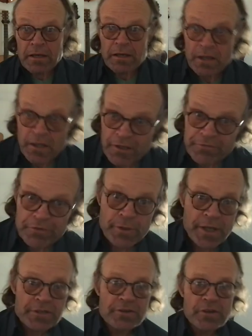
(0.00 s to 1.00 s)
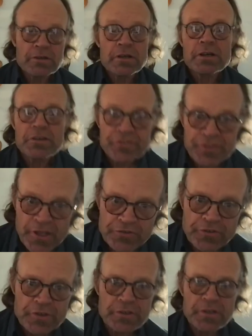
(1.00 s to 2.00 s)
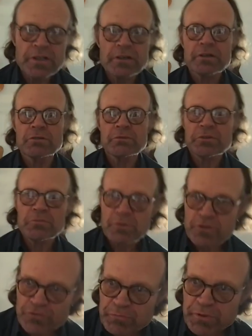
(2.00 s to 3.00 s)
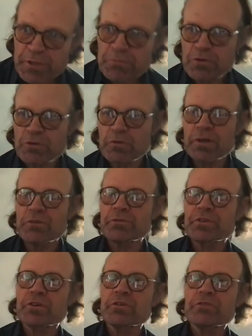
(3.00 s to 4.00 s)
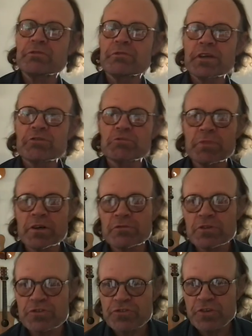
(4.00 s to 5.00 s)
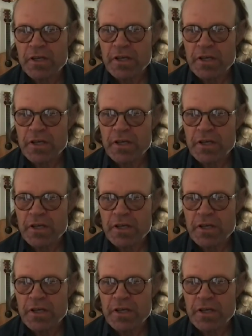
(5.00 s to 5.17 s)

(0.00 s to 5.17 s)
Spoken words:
If you're at a session with a bunch of people around with their favorite beverage,